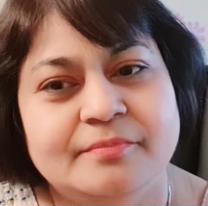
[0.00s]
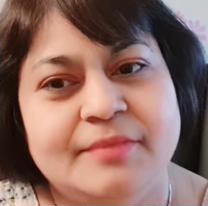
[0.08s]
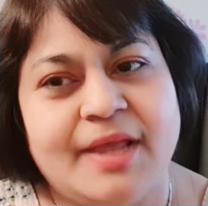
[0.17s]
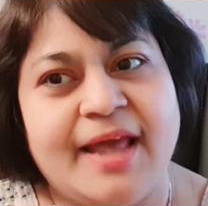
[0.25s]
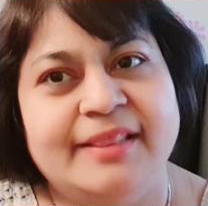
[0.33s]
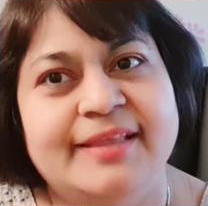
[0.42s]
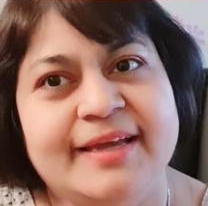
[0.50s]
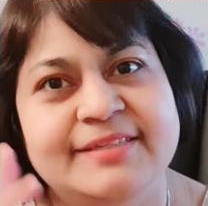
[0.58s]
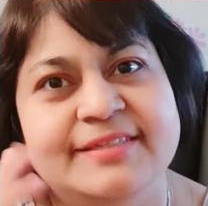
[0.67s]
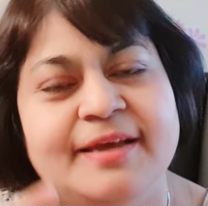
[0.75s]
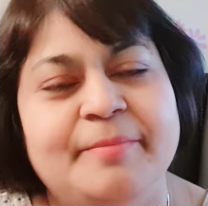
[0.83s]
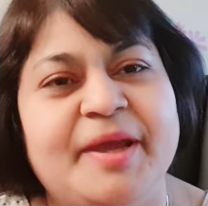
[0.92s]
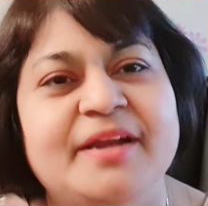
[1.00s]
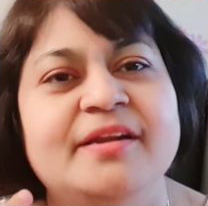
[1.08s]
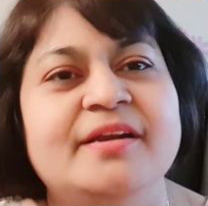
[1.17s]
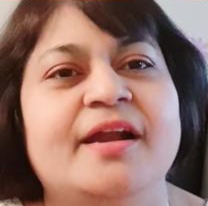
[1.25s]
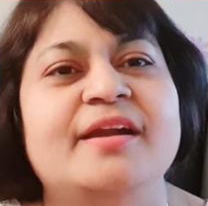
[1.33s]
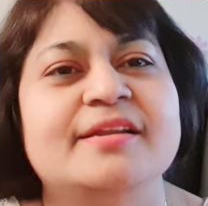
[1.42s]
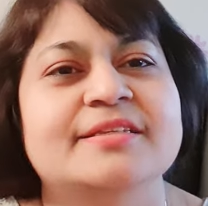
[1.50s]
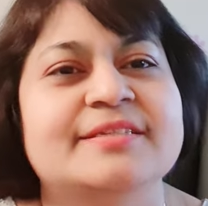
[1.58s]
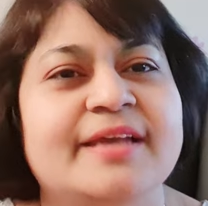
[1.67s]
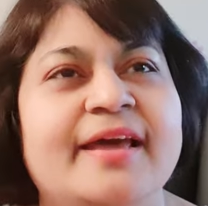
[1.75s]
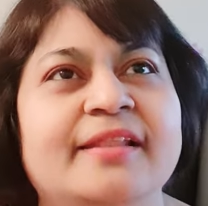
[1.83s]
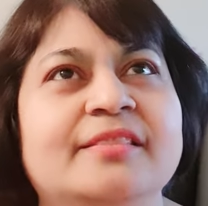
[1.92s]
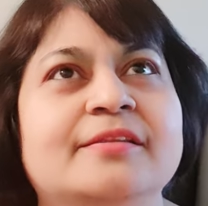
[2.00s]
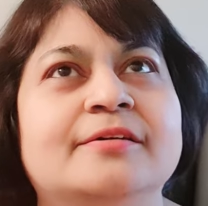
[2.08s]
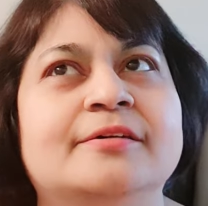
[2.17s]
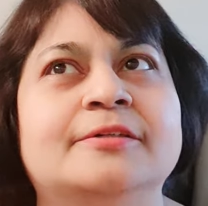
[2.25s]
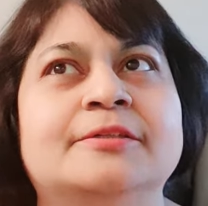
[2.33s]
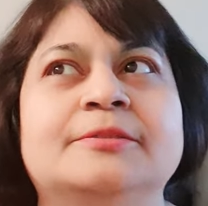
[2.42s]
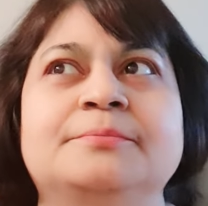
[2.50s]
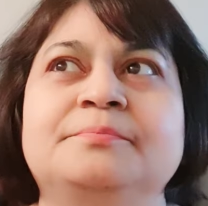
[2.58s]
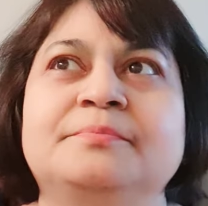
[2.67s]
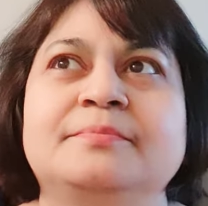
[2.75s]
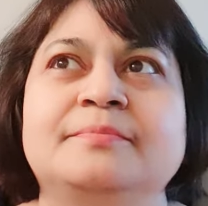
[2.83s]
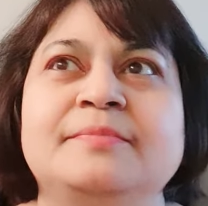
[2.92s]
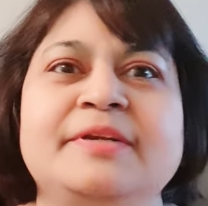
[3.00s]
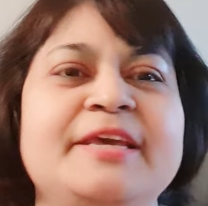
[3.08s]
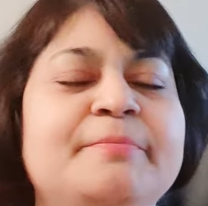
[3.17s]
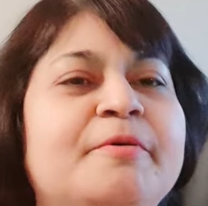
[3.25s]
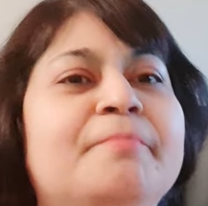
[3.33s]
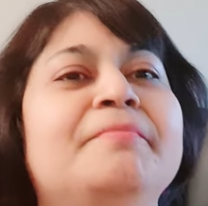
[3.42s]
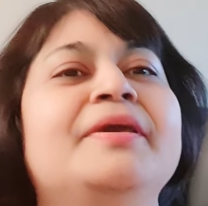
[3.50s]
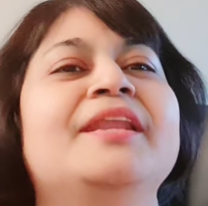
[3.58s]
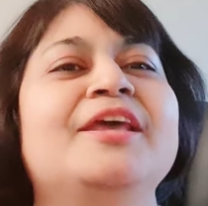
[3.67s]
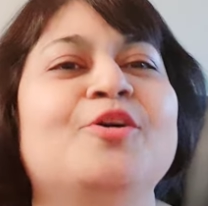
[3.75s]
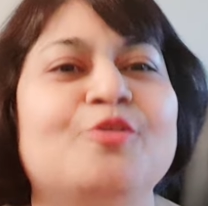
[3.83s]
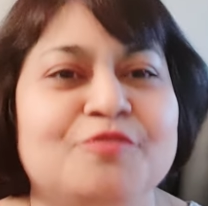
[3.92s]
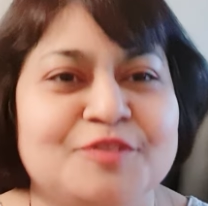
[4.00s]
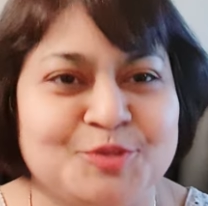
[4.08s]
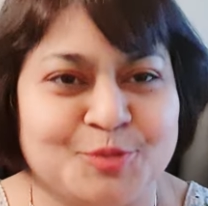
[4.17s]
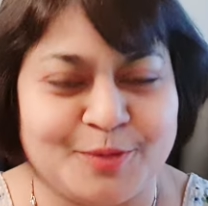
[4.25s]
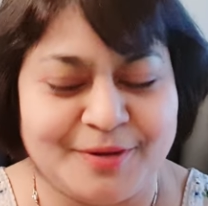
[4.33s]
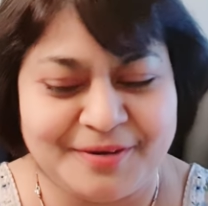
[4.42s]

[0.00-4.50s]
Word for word: at that time I didn't understand the deeper meaning of it all.